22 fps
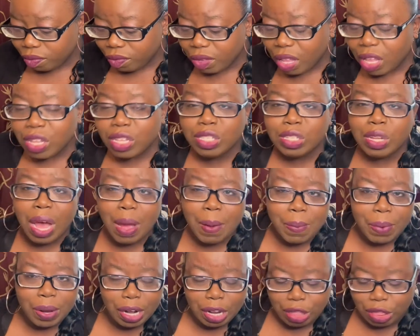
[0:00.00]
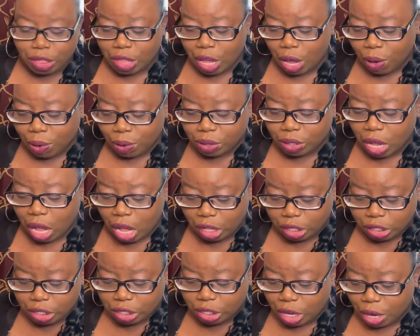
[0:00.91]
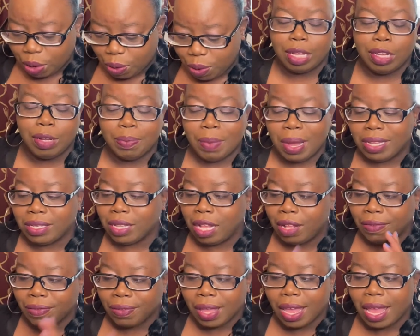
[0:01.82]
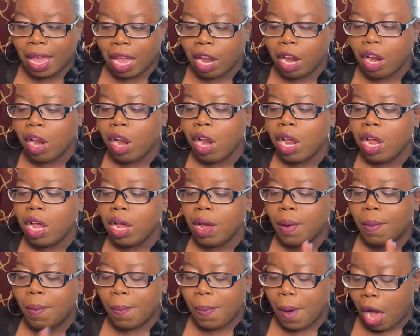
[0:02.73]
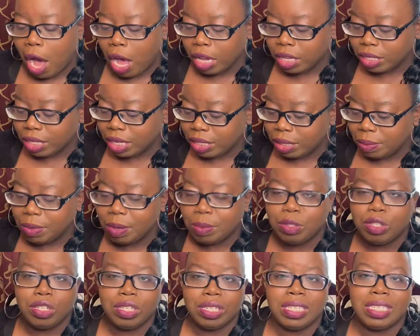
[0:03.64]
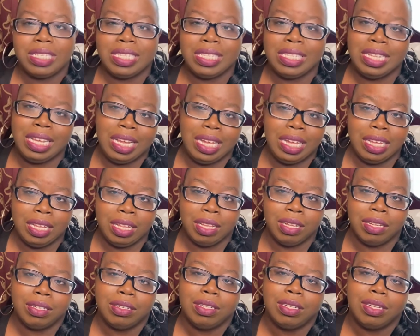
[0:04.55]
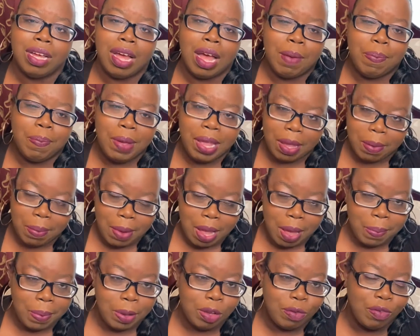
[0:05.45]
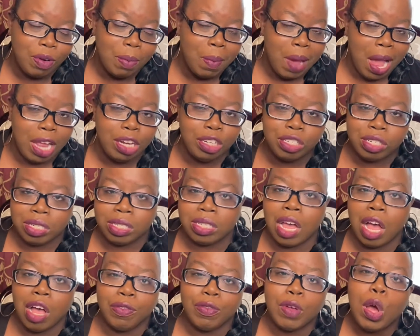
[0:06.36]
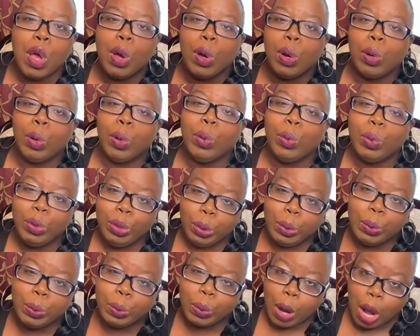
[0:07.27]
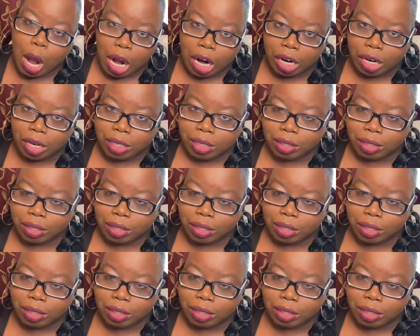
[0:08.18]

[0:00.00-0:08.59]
so I'm putting those also in my self-care box, because sometimes you just need a pick-me-up and remind yourself who you are.